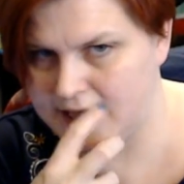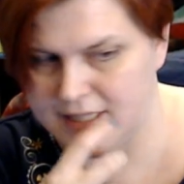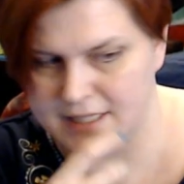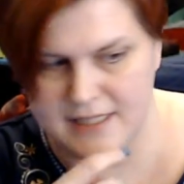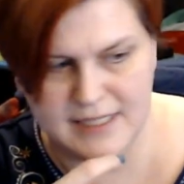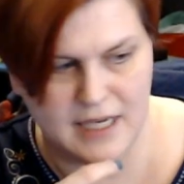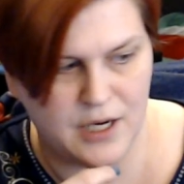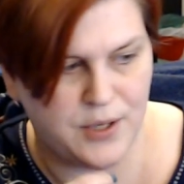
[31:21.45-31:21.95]

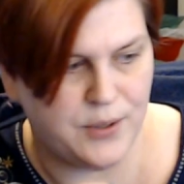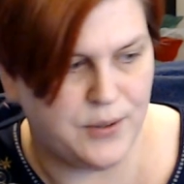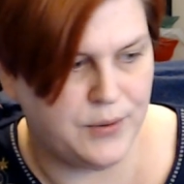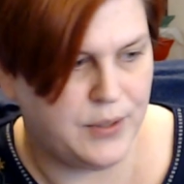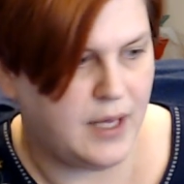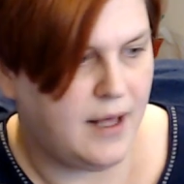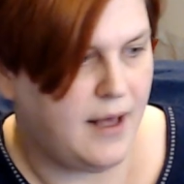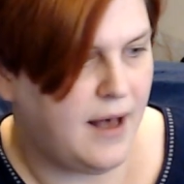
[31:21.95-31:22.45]
So
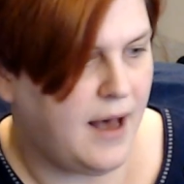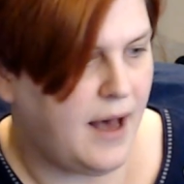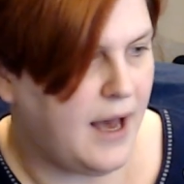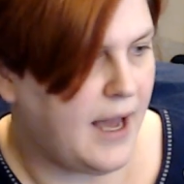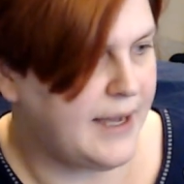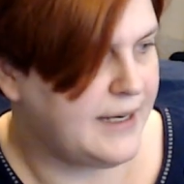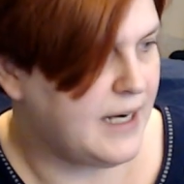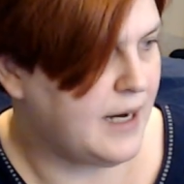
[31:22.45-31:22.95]

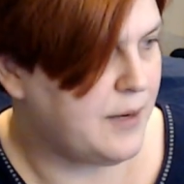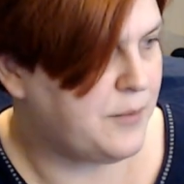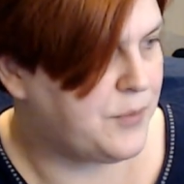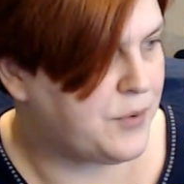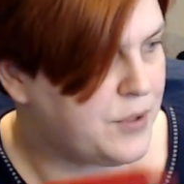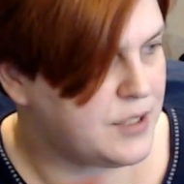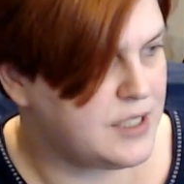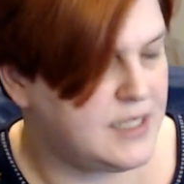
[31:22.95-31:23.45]
I got
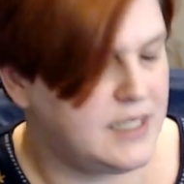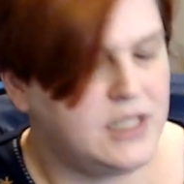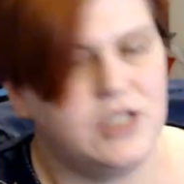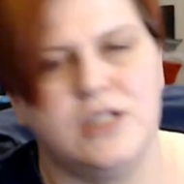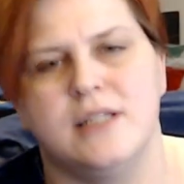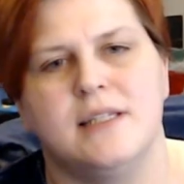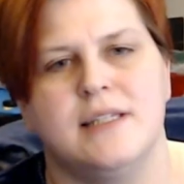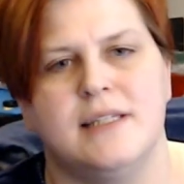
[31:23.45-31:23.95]
more
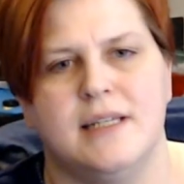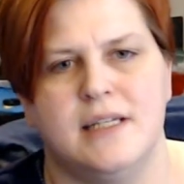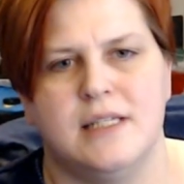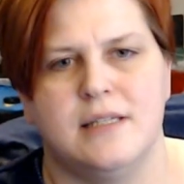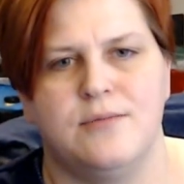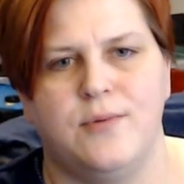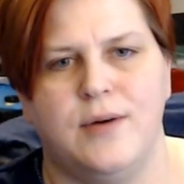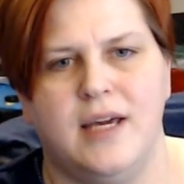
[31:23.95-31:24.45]
stitches
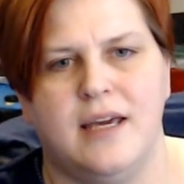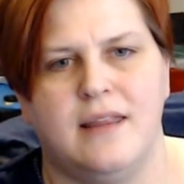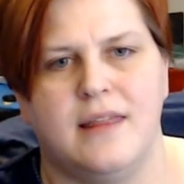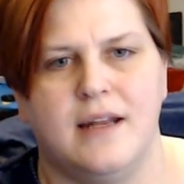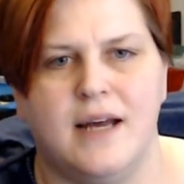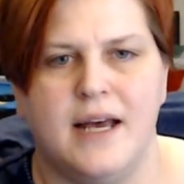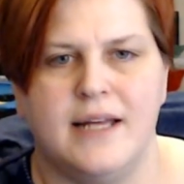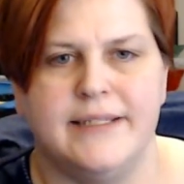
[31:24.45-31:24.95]
this week than
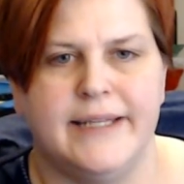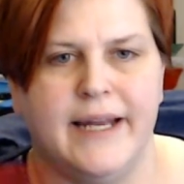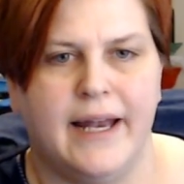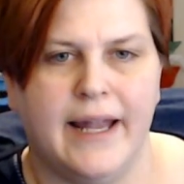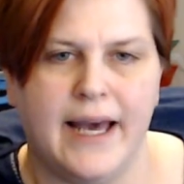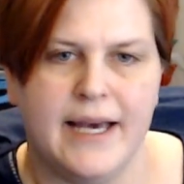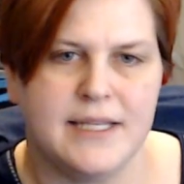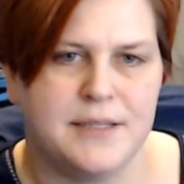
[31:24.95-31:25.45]
I did
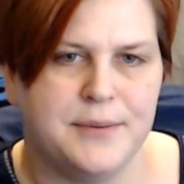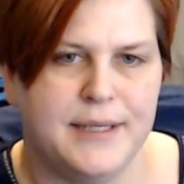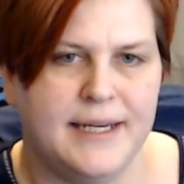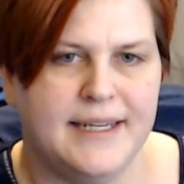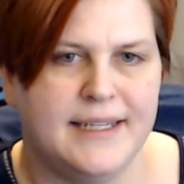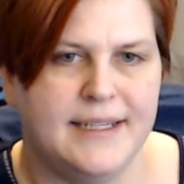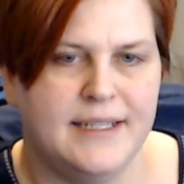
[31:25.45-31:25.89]
last week,